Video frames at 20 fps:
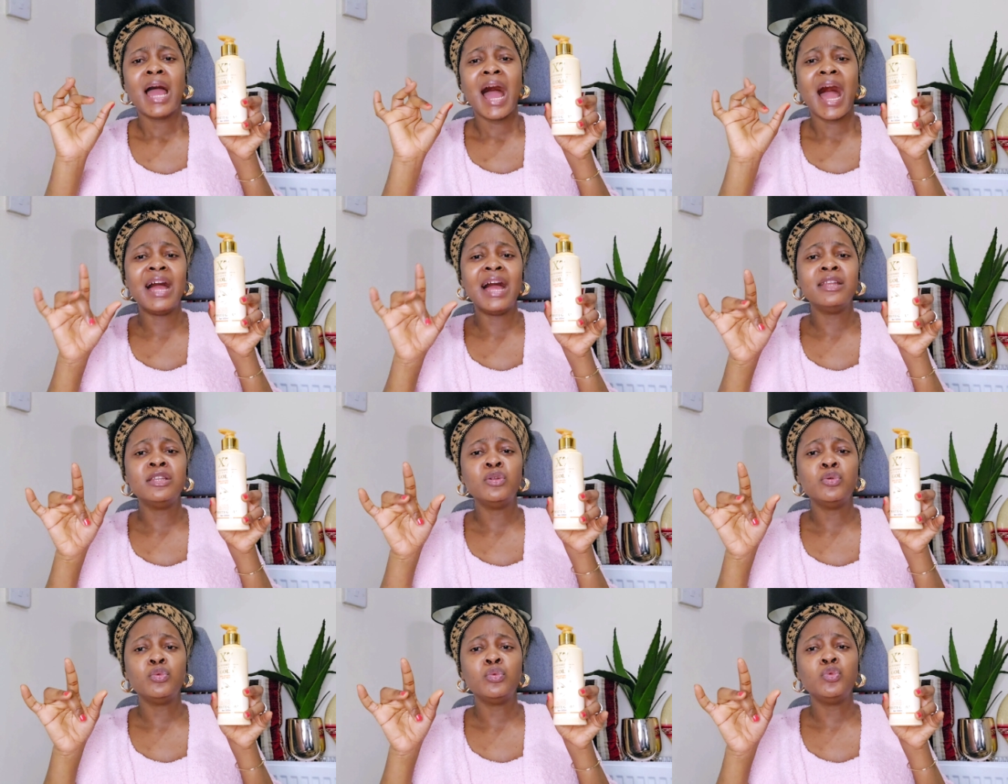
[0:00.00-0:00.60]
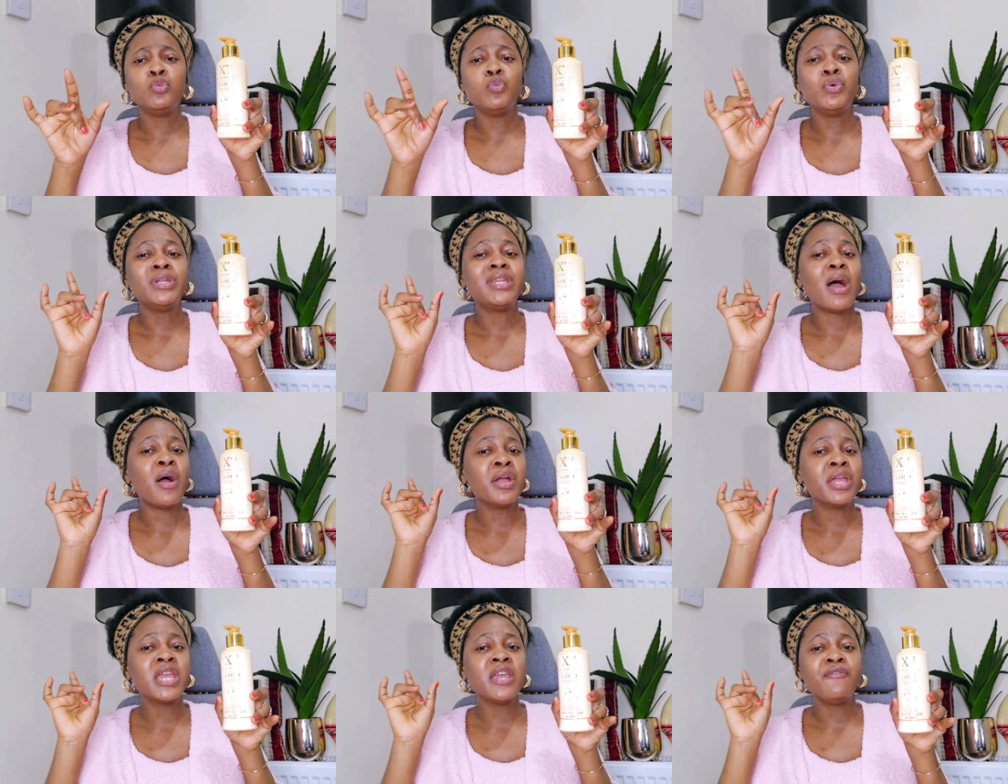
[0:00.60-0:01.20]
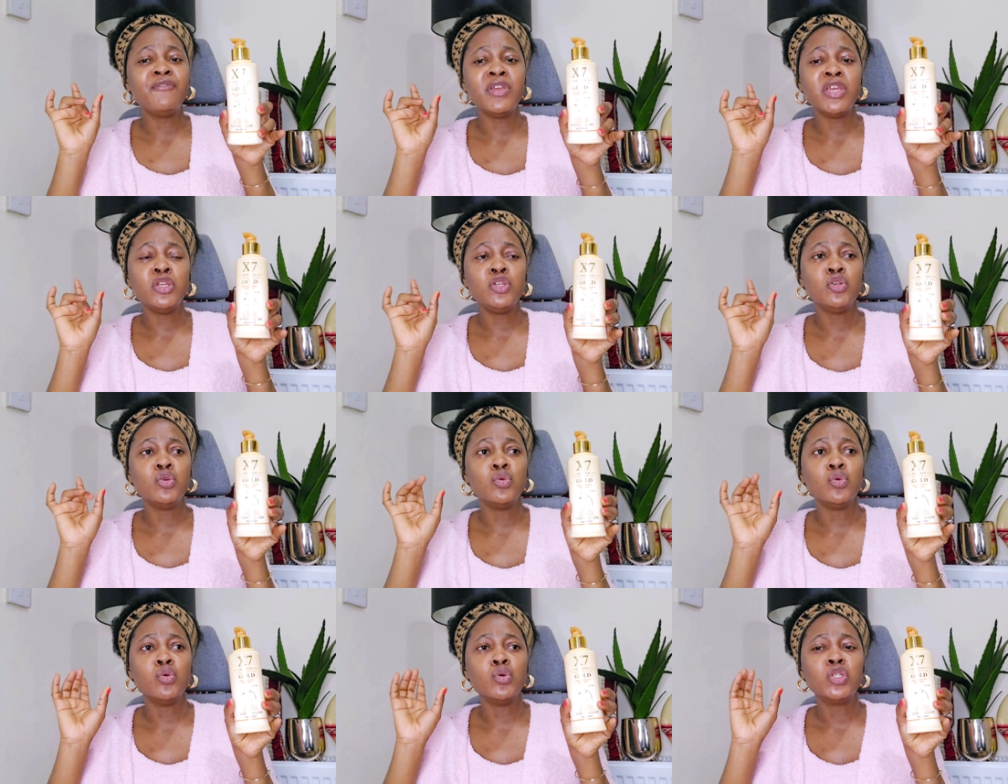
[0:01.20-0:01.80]
and without giving
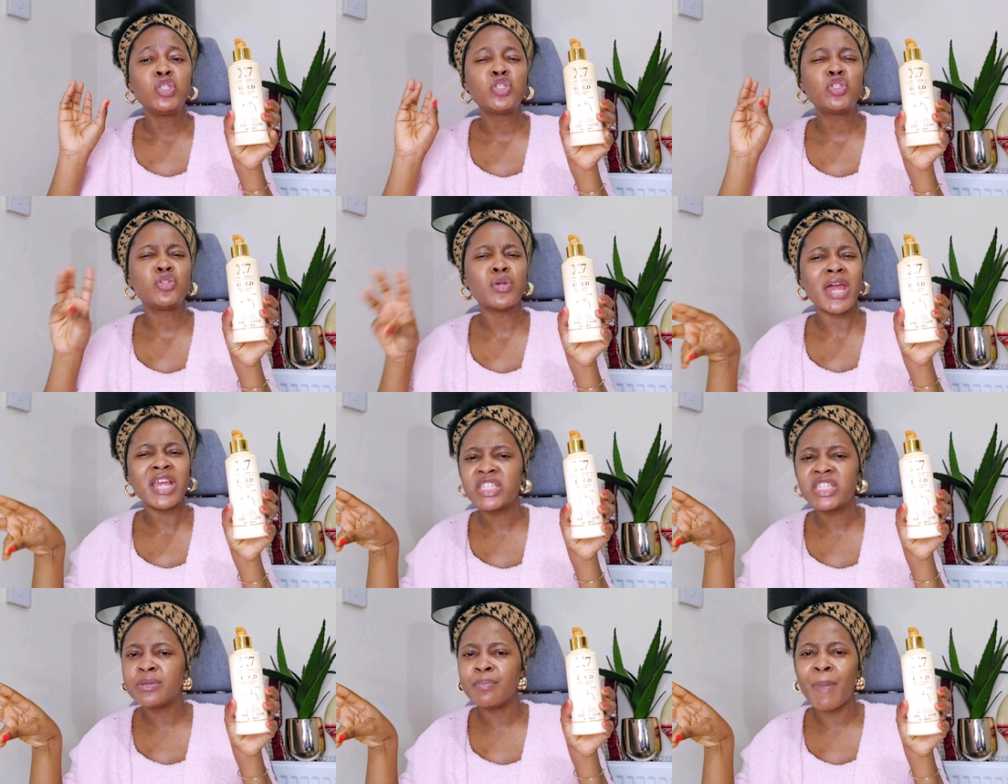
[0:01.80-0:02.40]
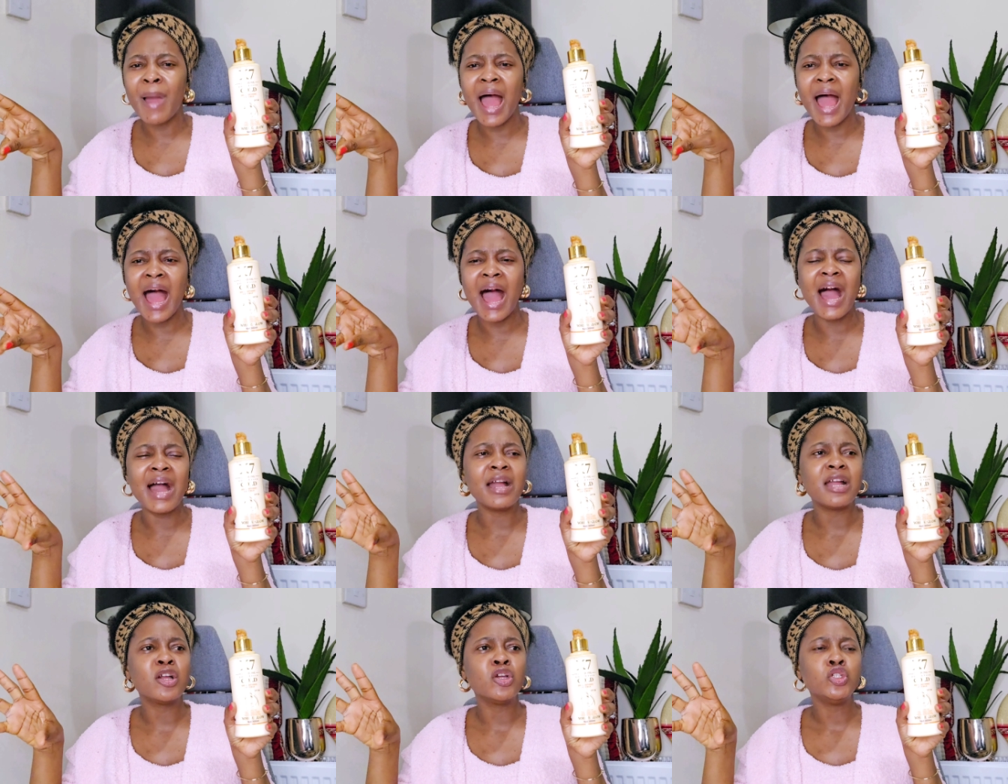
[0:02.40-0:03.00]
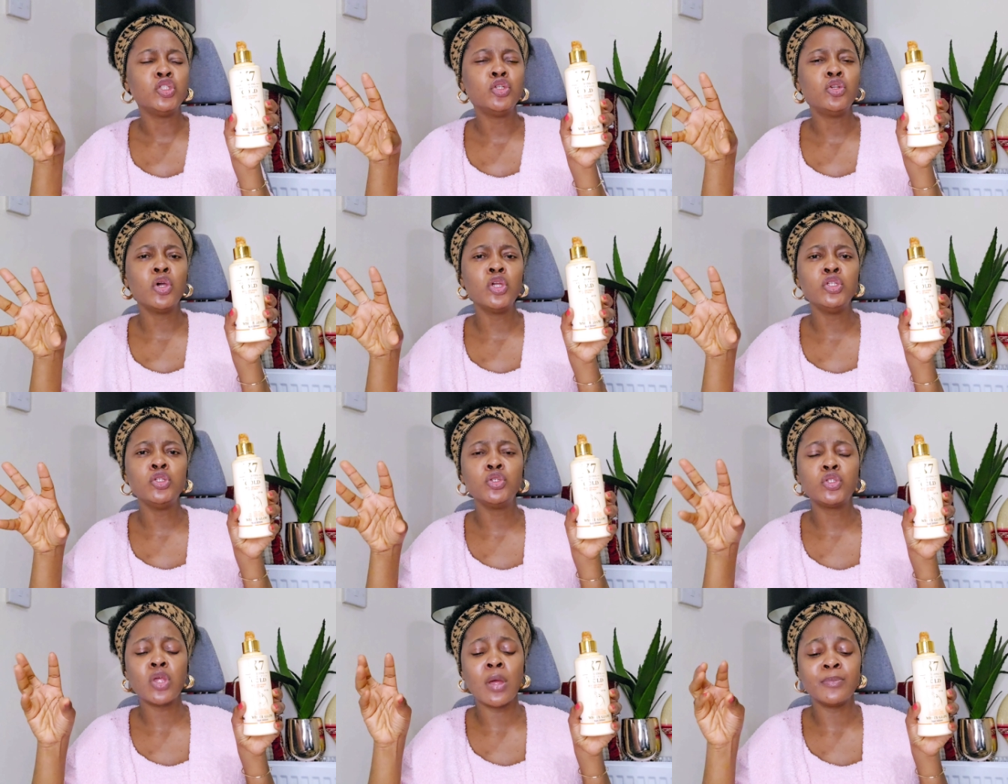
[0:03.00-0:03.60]
you stretch mark,
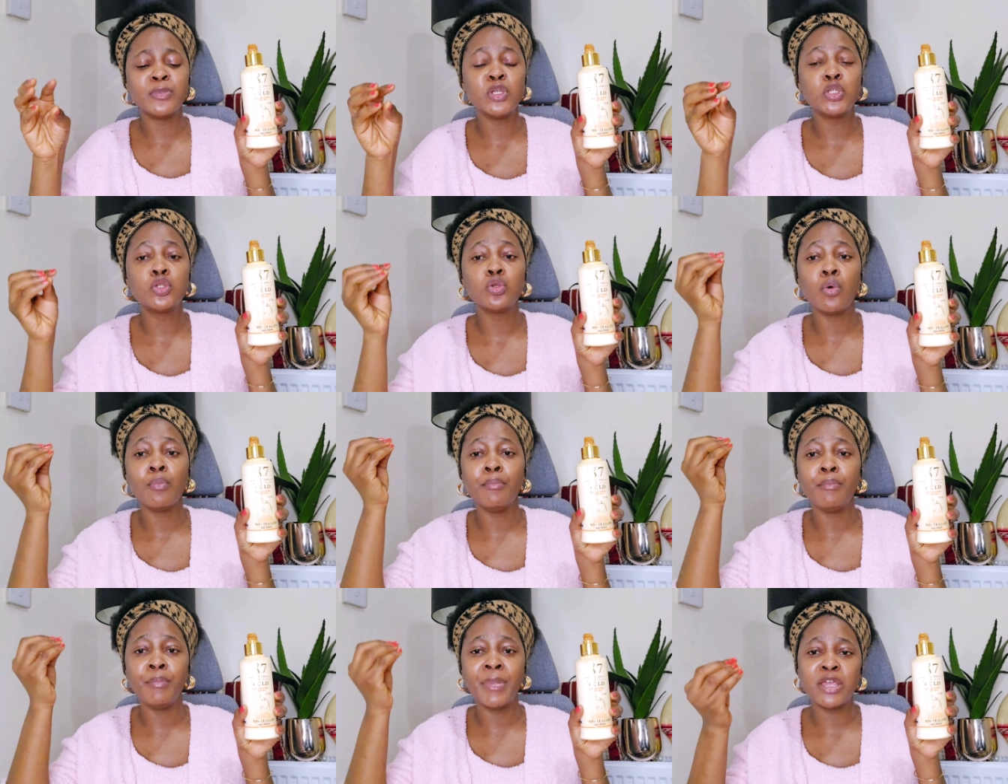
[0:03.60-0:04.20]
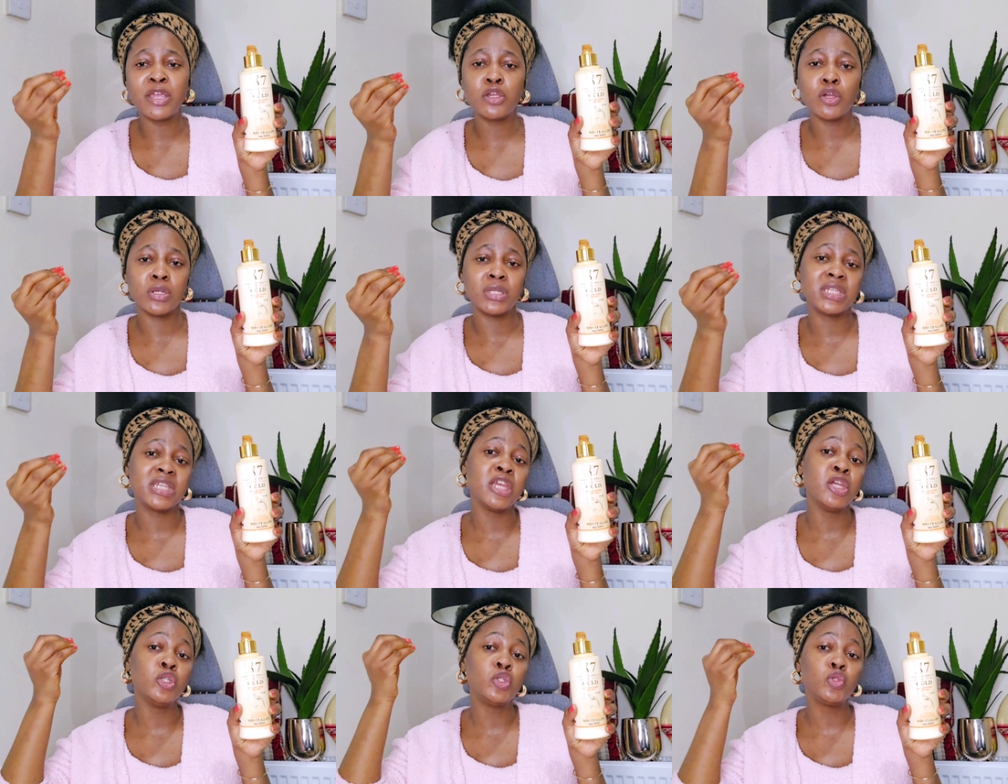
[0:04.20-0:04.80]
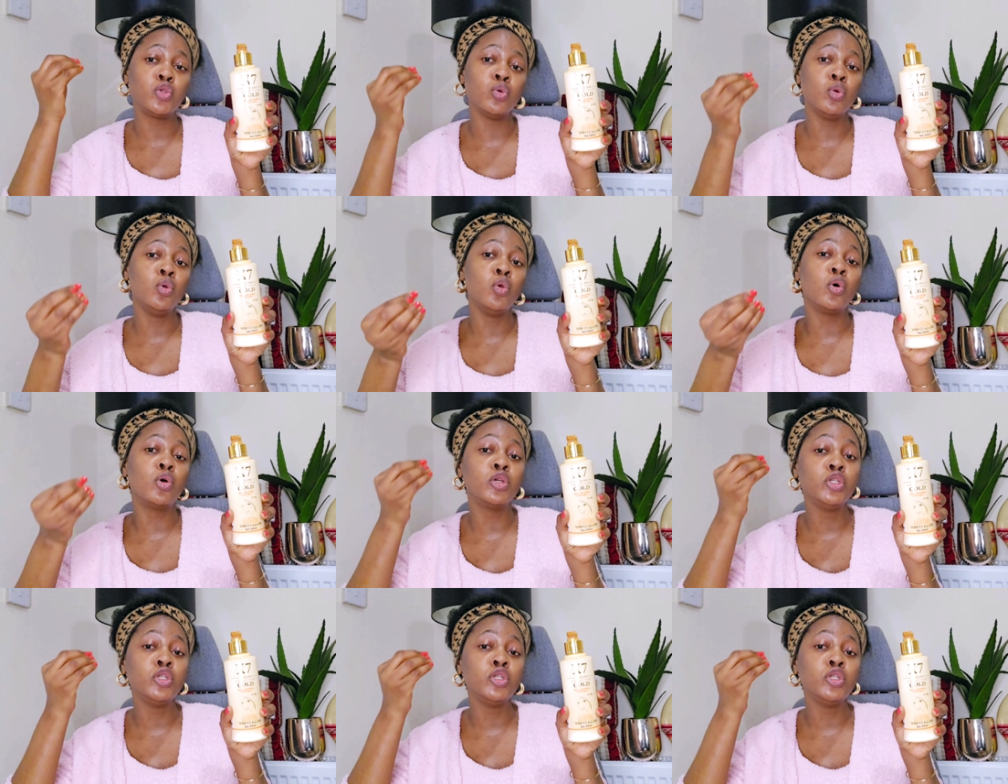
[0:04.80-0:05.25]
something to make your skin to look